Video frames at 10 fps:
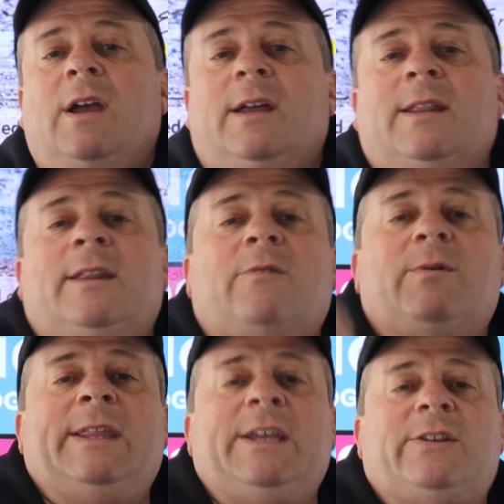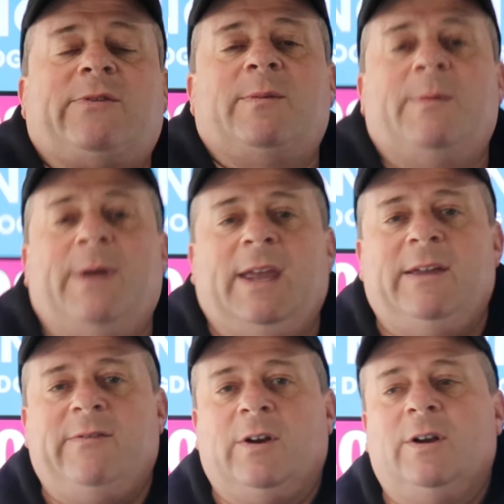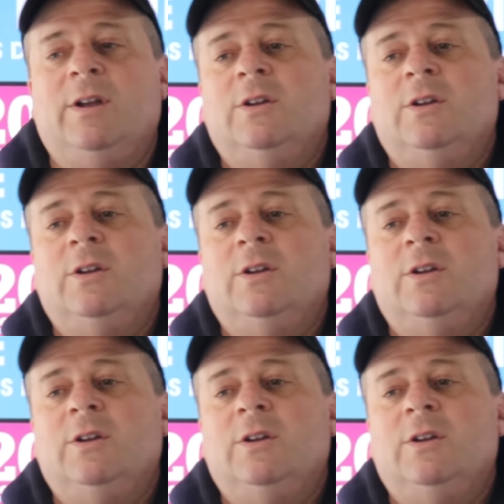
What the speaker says: and then they're released from the behavior.